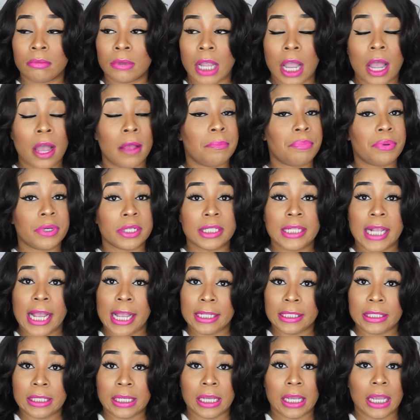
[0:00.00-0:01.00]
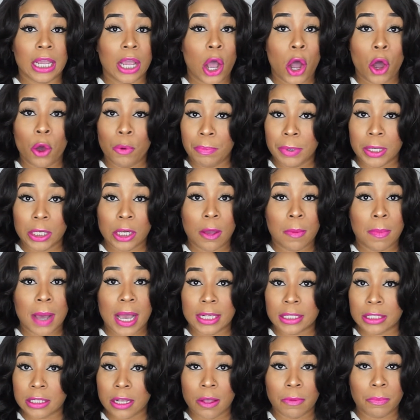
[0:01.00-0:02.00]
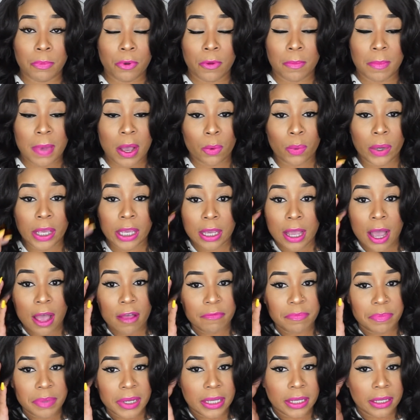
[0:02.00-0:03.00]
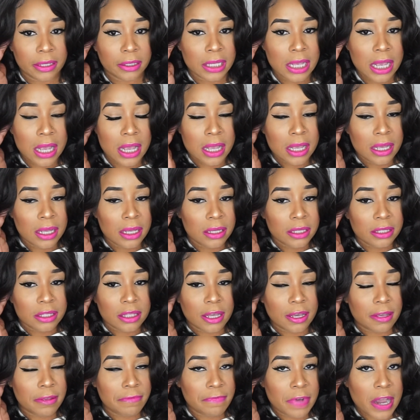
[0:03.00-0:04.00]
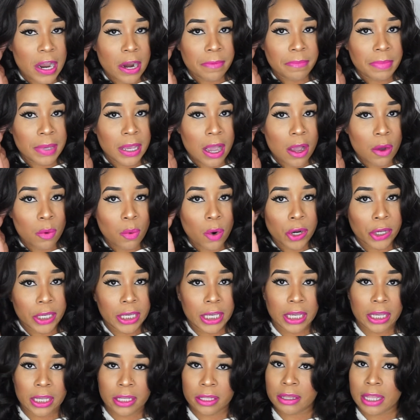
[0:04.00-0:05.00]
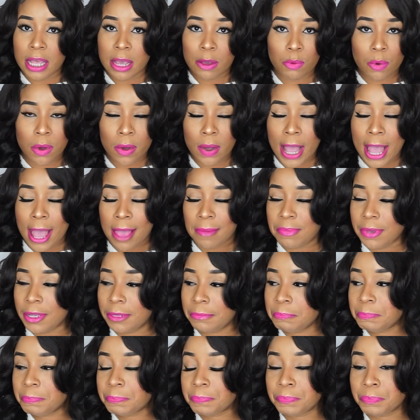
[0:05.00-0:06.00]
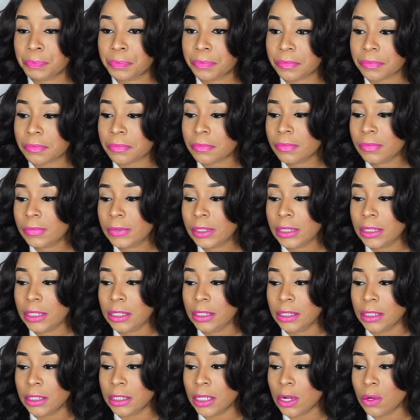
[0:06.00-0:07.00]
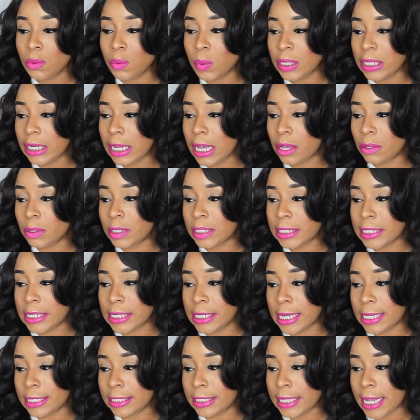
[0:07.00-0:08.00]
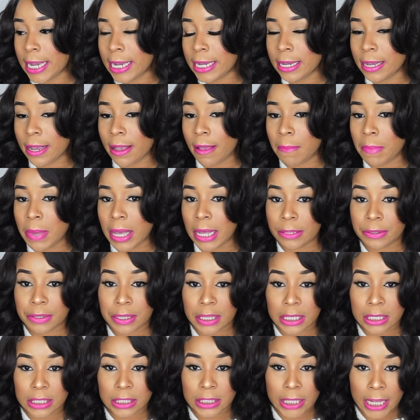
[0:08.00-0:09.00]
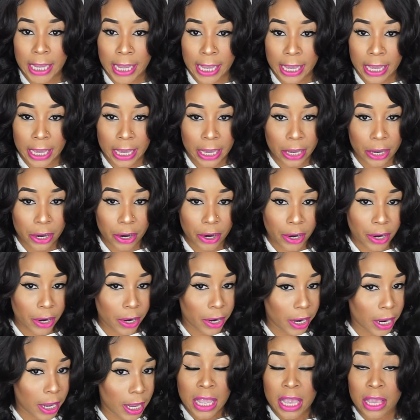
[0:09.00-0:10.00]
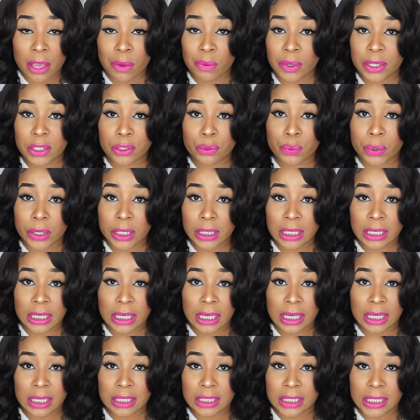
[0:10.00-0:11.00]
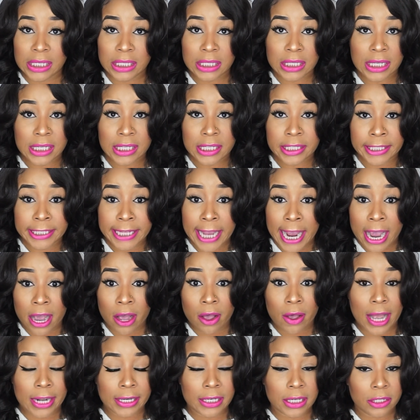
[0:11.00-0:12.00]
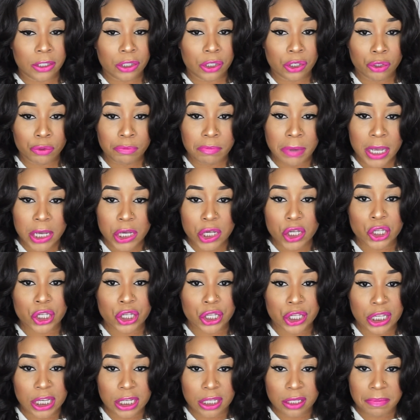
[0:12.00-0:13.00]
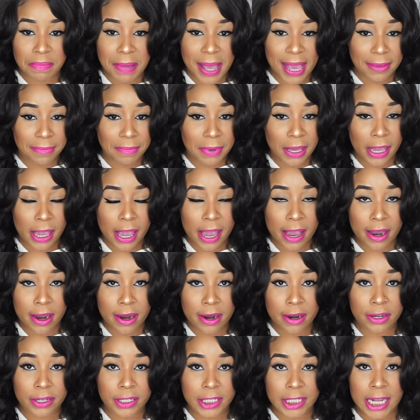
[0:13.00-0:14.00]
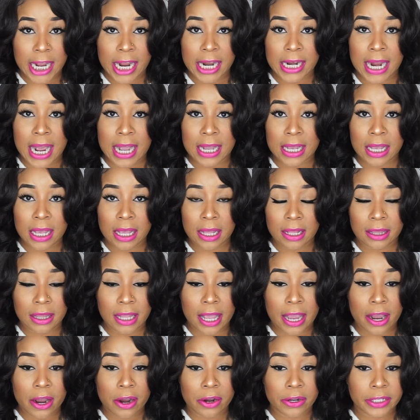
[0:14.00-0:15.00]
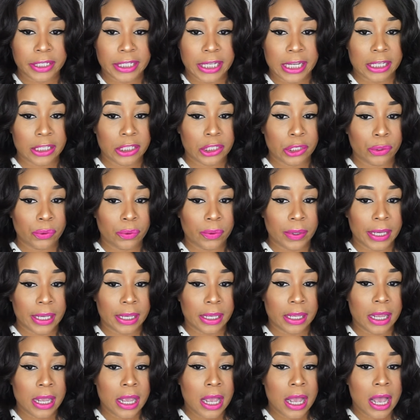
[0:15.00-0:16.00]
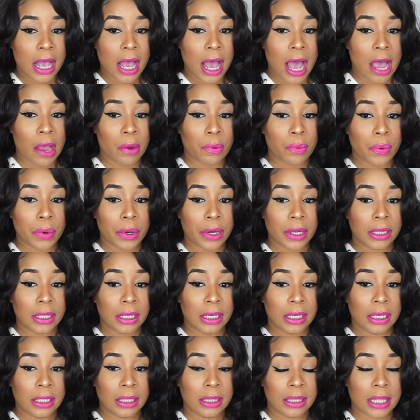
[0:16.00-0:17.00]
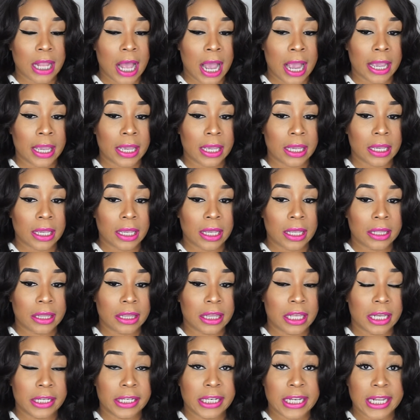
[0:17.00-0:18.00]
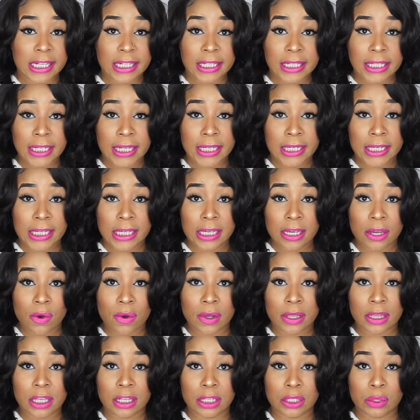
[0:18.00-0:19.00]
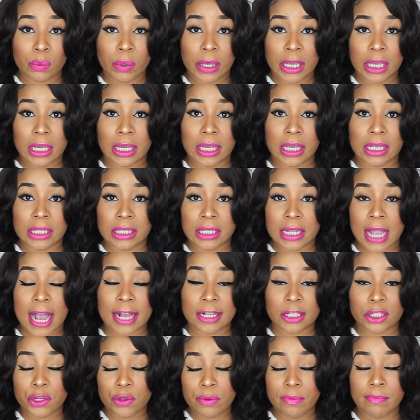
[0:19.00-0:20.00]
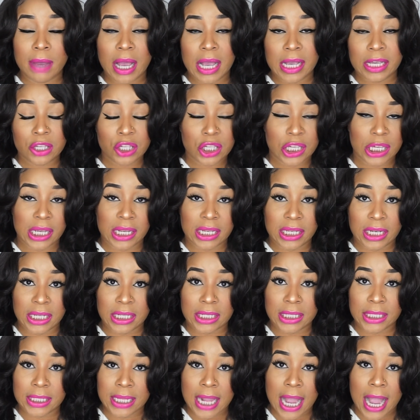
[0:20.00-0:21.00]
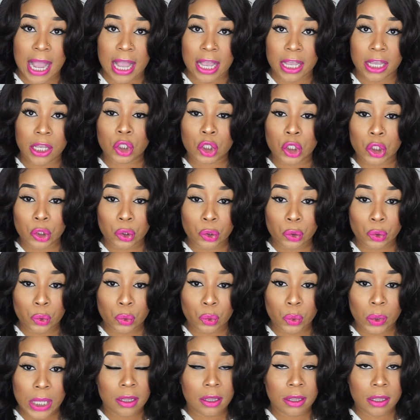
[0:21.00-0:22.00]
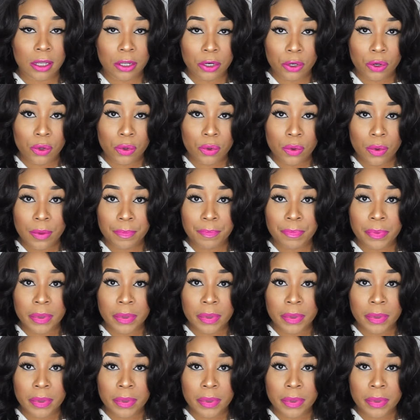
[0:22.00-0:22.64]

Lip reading: unprotected, hoping nobody's gonna pull my wig off, but the environment I work in, that won't happen. So what else can I say about this hair? It was really easy to style. I didn't do much, just baby hairs, and I cut layers into it. I really like the density on this wig. Is not too much and it's not too little.